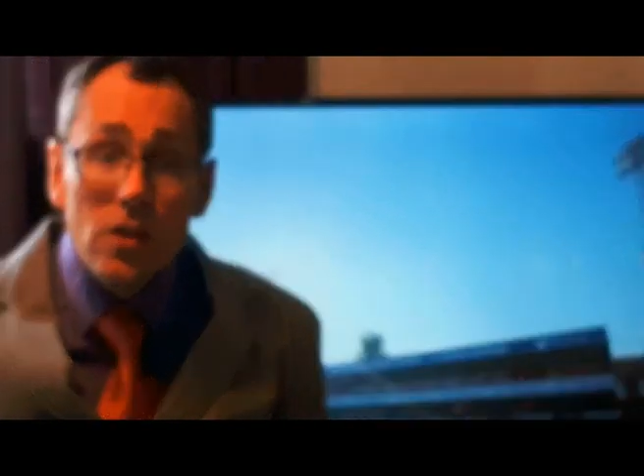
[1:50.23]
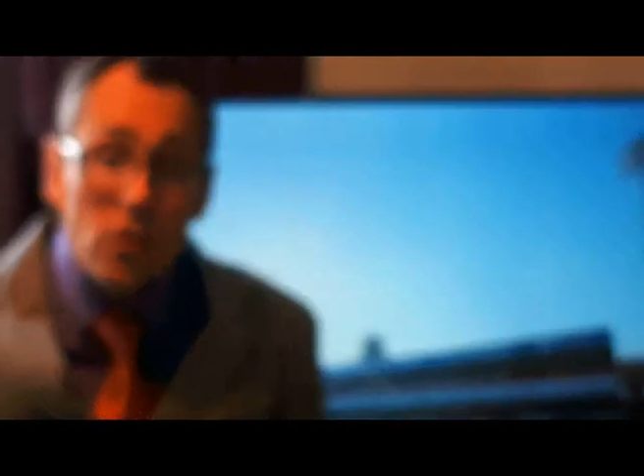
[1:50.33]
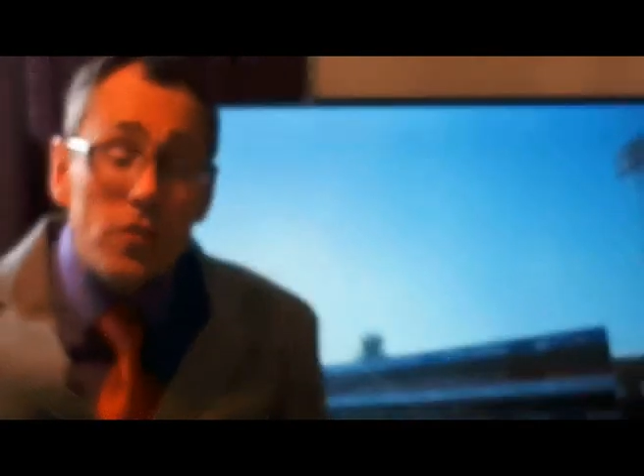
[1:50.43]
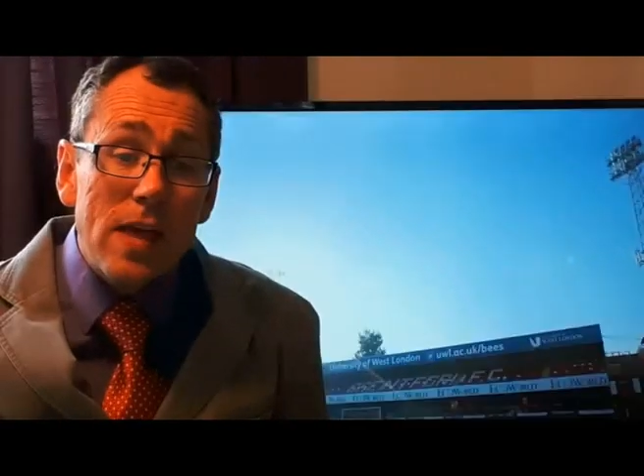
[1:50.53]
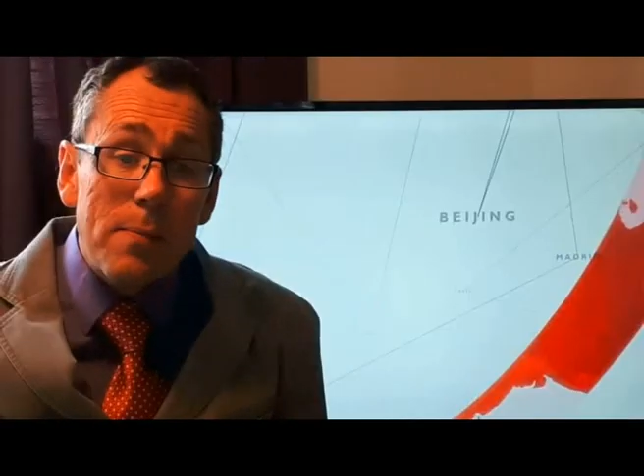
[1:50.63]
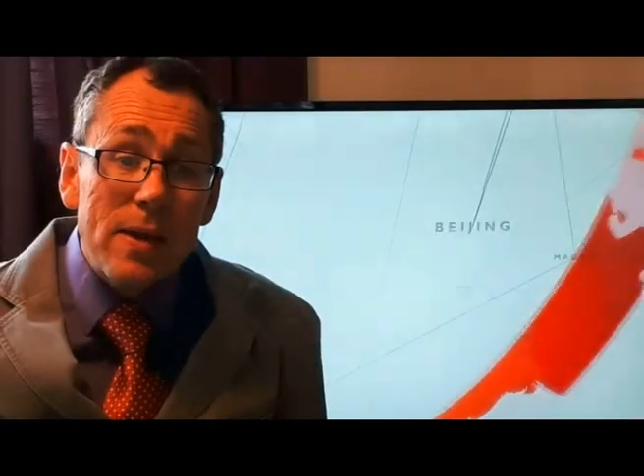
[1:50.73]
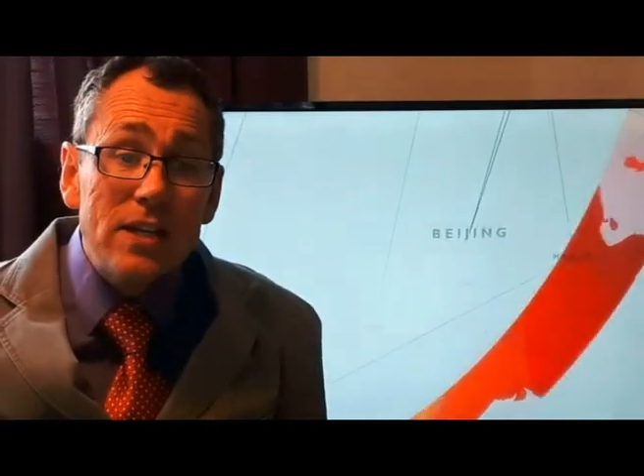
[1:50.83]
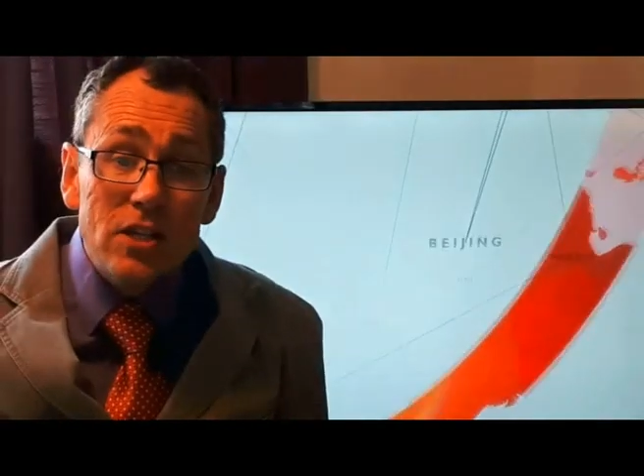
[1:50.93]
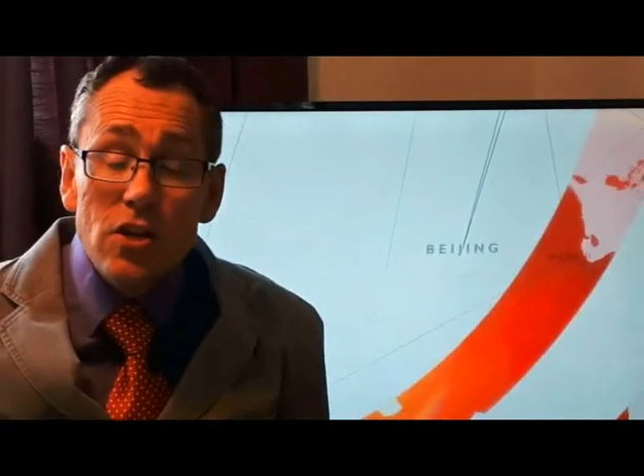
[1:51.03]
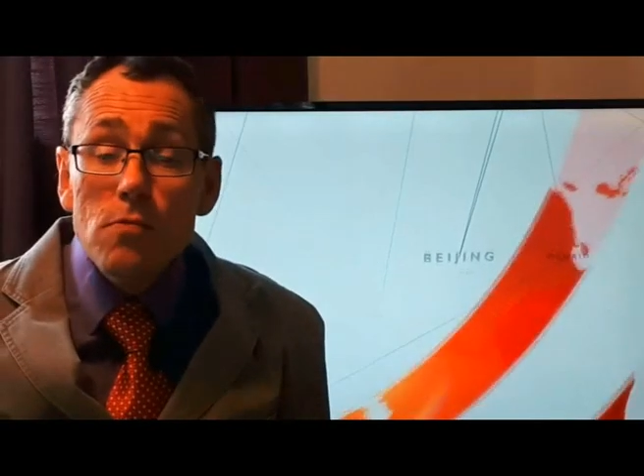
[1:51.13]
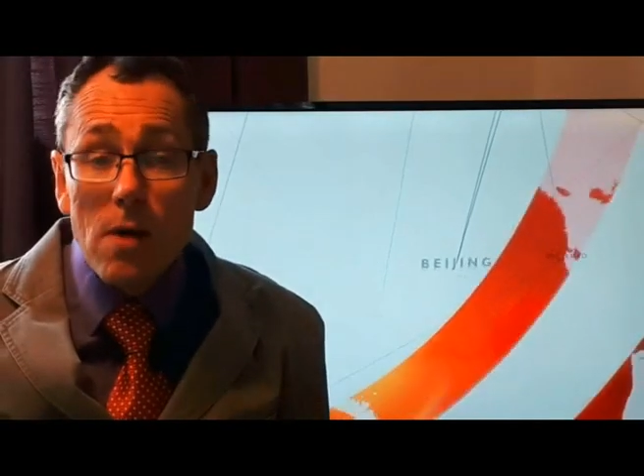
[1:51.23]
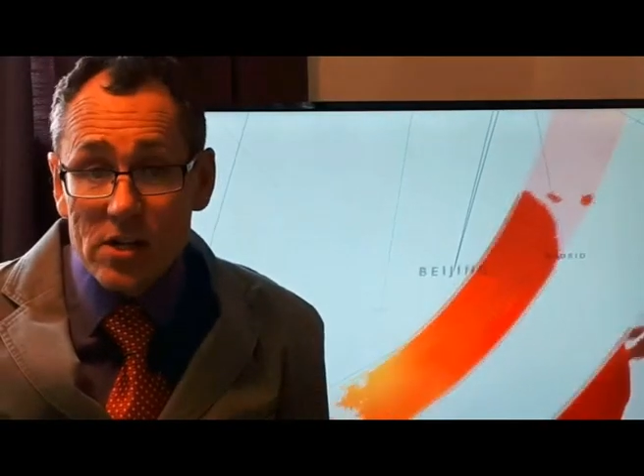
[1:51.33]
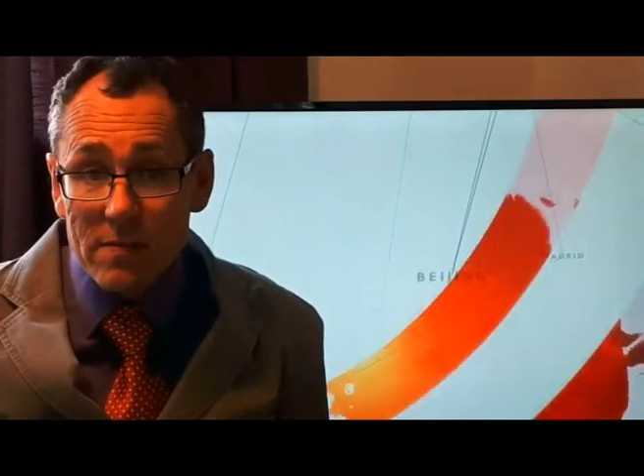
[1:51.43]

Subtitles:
Could there be too much